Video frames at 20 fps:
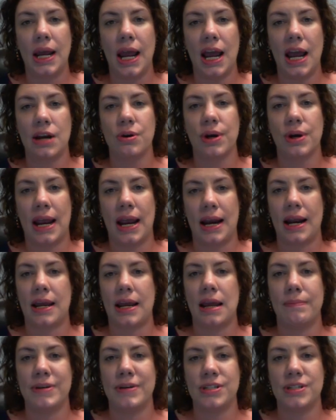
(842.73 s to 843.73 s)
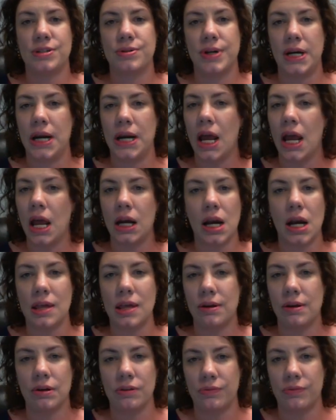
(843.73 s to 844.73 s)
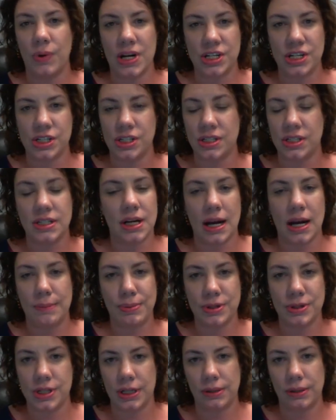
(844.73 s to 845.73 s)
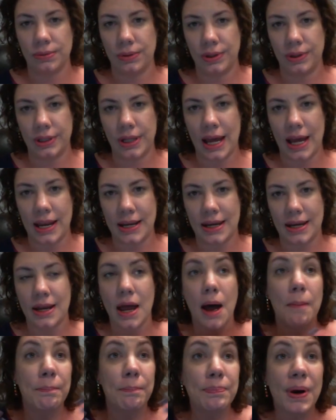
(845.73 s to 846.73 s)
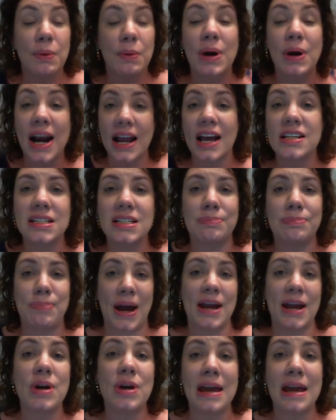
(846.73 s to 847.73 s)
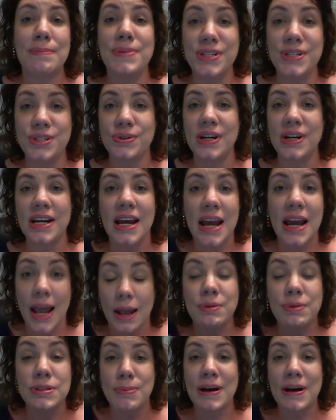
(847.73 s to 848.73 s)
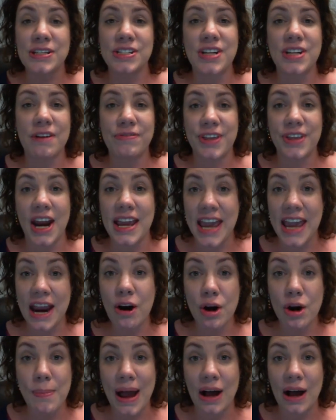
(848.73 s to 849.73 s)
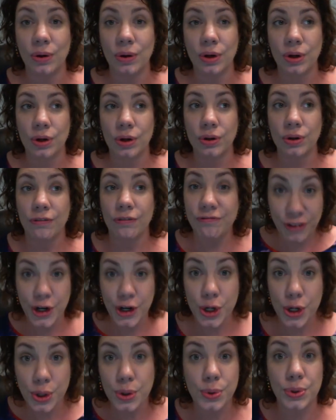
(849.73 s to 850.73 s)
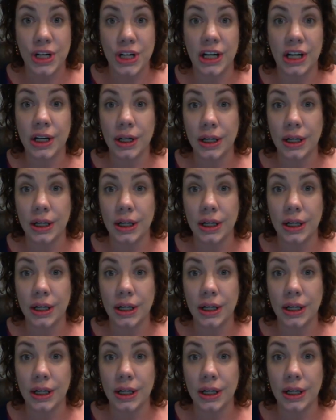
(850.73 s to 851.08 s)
and organic chemistry, neither of which did I particularly like. But when I got to biochemistry, it was about stuff that I cared about. Food!